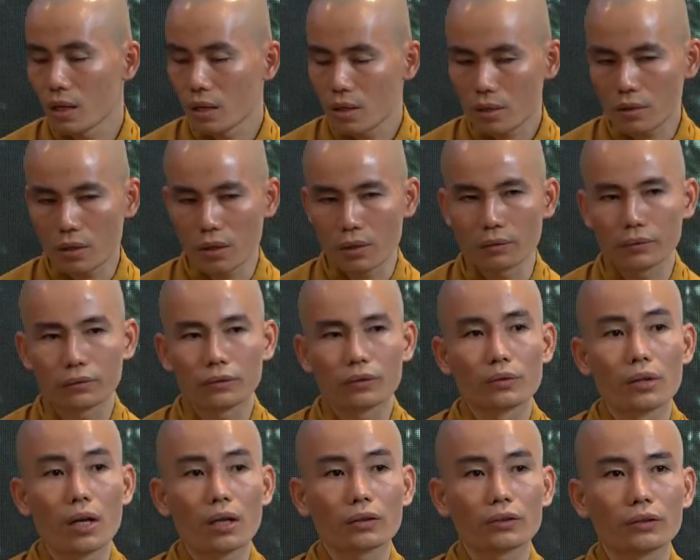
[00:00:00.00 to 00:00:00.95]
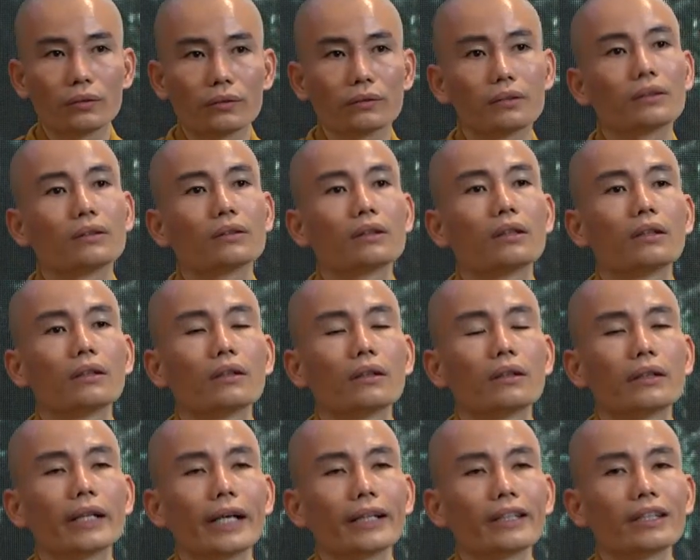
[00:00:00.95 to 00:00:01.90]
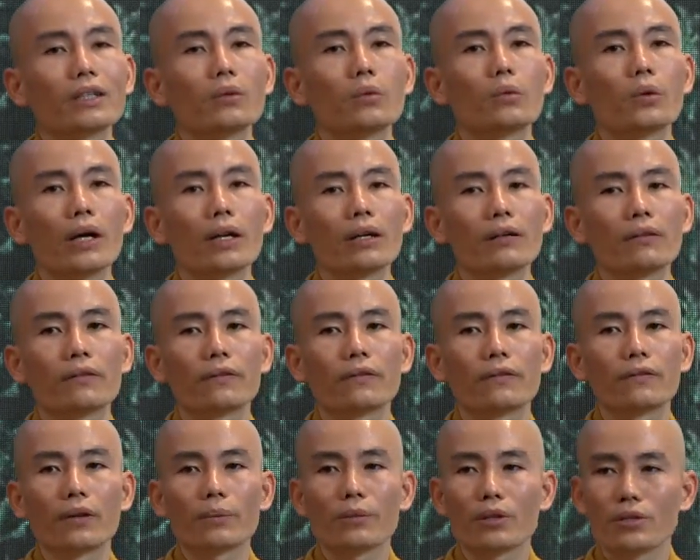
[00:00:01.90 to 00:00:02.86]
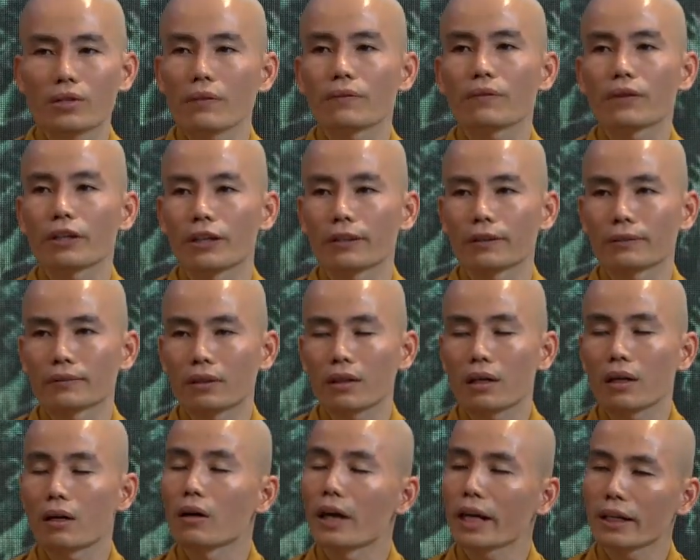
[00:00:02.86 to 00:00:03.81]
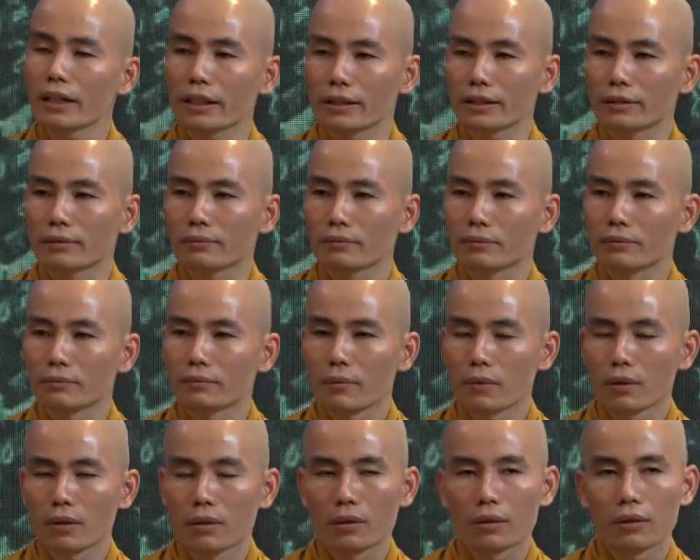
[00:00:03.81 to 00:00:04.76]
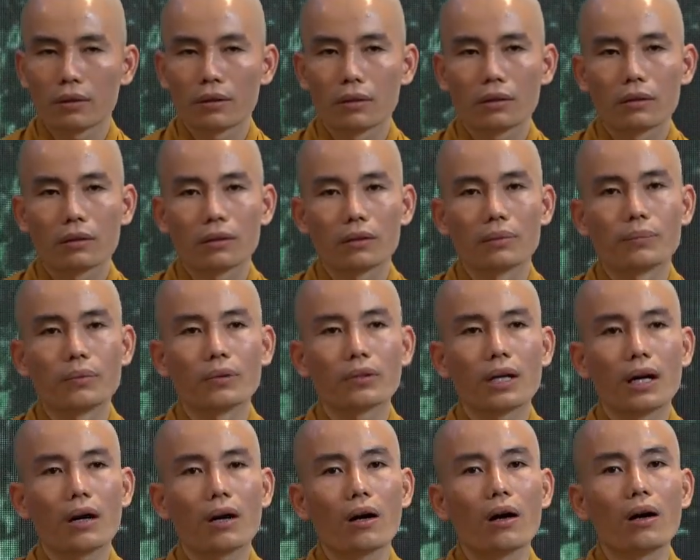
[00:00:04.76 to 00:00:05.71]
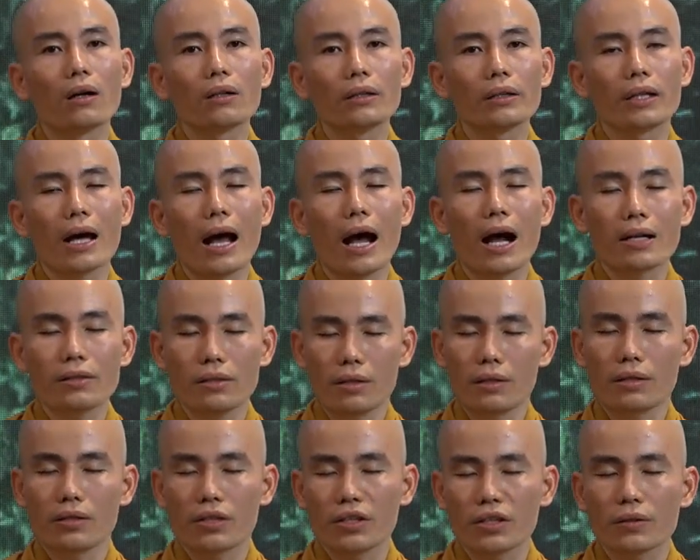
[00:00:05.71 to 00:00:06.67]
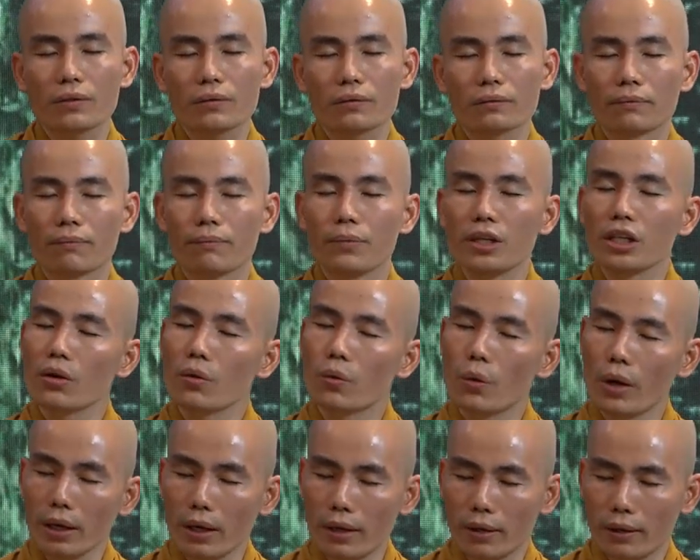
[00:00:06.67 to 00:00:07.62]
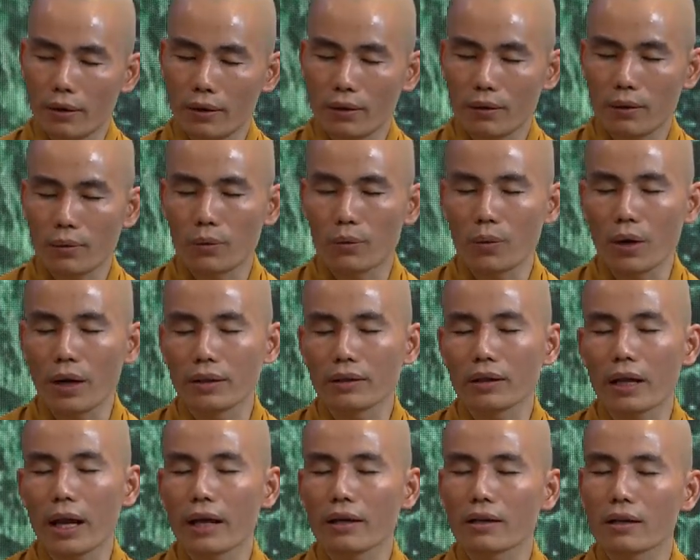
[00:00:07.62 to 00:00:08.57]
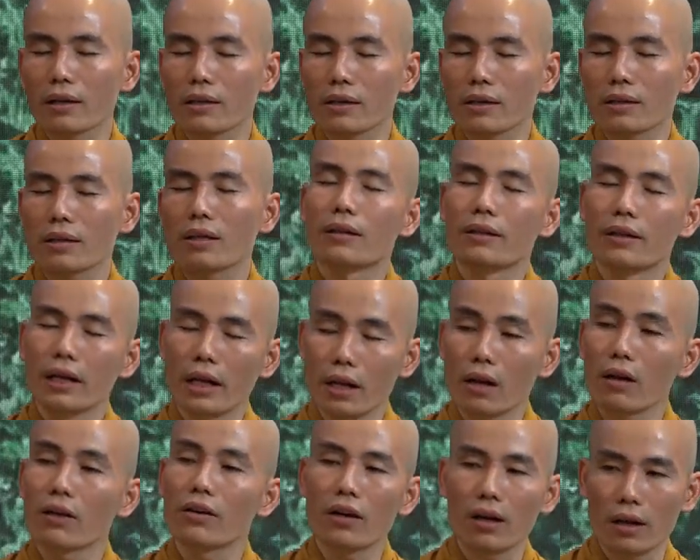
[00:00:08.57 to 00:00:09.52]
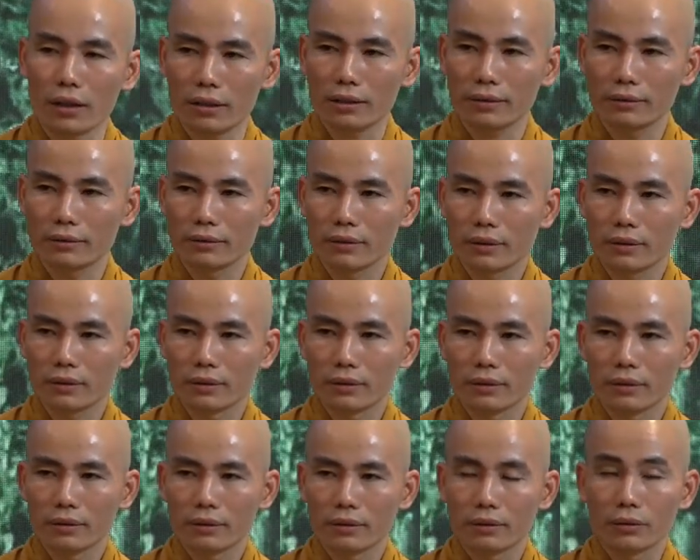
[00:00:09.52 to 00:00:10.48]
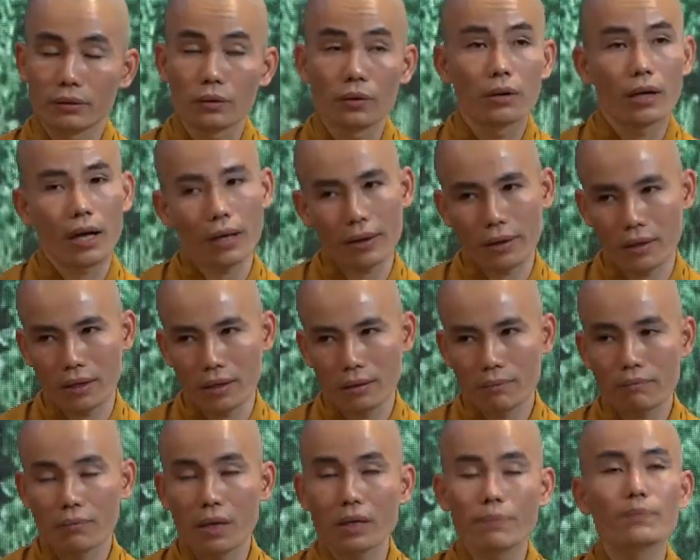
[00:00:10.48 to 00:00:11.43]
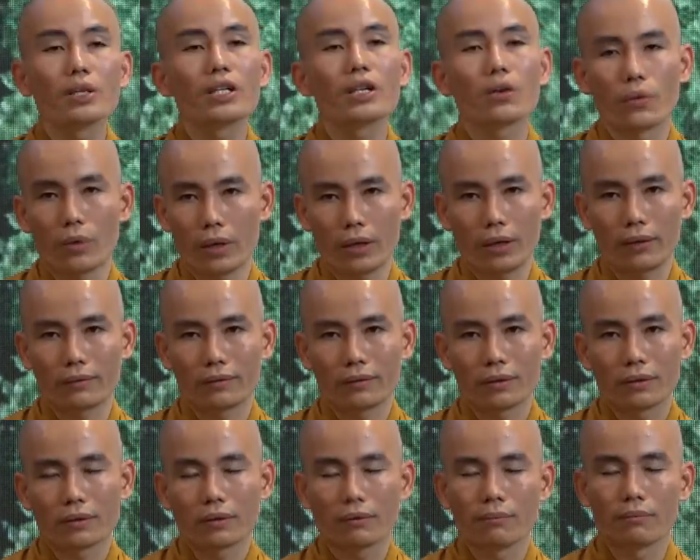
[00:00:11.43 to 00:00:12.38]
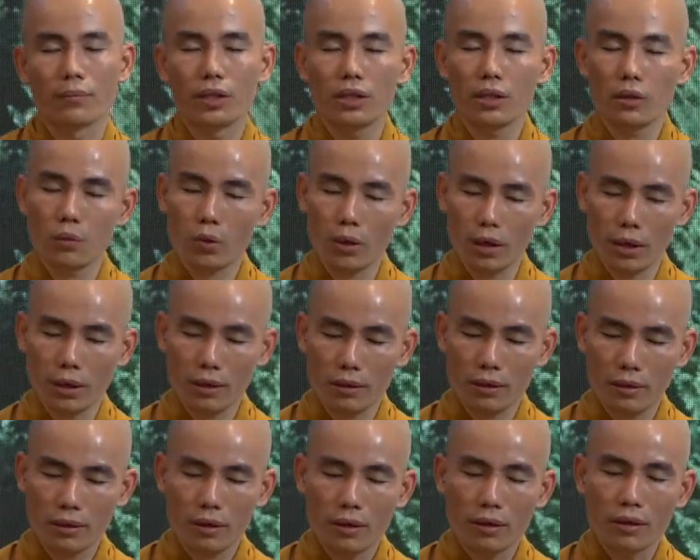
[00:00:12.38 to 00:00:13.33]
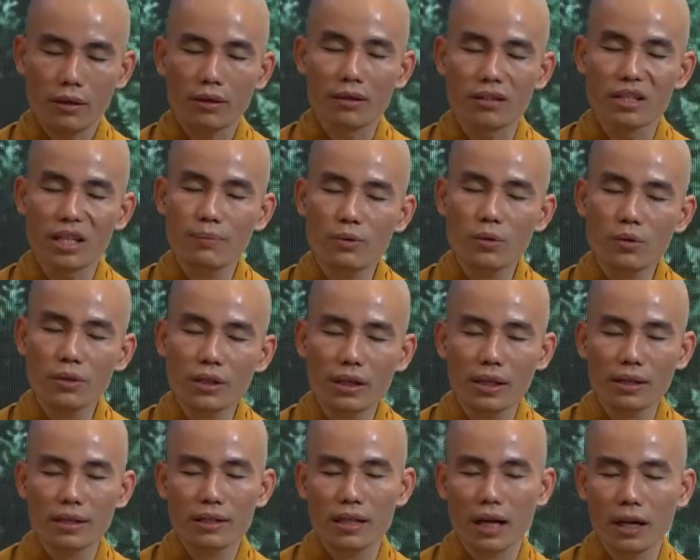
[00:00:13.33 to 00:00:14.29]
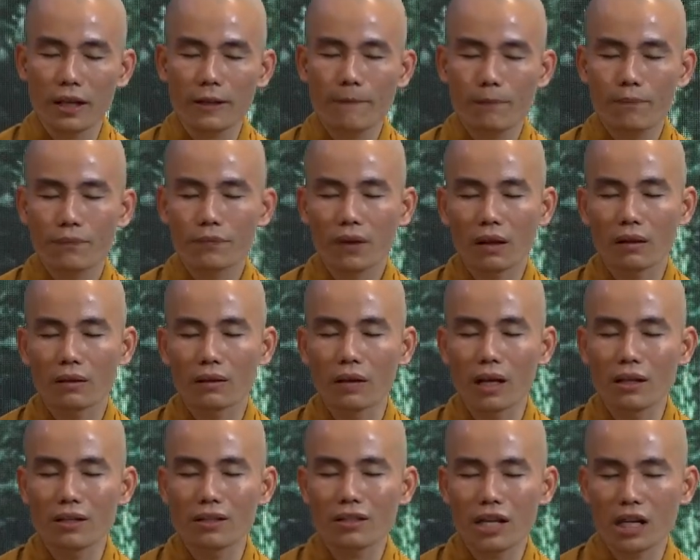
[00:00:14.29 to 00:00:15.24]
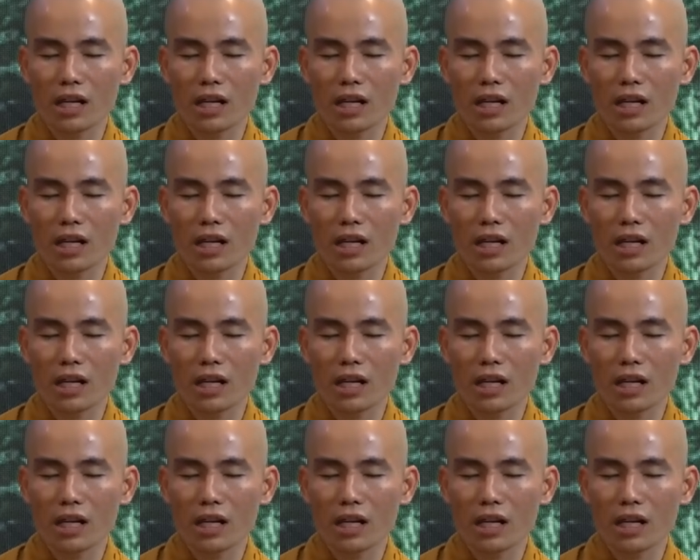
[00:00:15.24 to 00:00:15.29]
So do not get away from your suffering or anger. The Buddha only asks us to be aware when the anger there or not. Do nothing but be aware. Be aware, deep looking inside, then